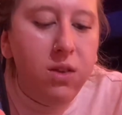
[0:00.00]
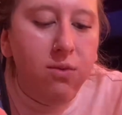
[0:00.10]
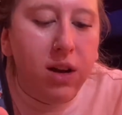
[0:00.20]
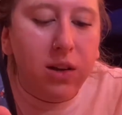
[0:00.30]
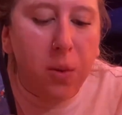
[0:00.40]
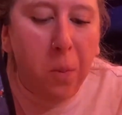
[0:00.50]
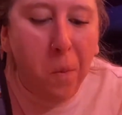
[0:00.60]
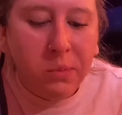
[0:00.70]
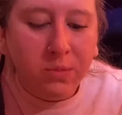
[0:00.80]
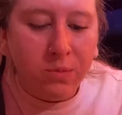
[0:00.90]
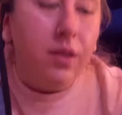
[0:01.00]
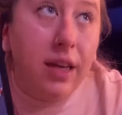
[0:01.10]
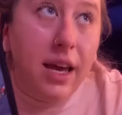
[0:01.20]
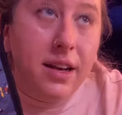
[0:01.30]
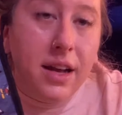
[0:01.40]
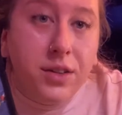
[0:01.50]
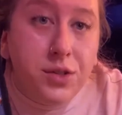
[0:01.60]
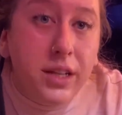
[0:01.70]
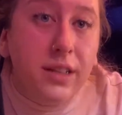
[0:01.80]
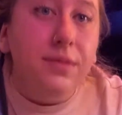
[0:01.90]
Very good. Okay, now the drink.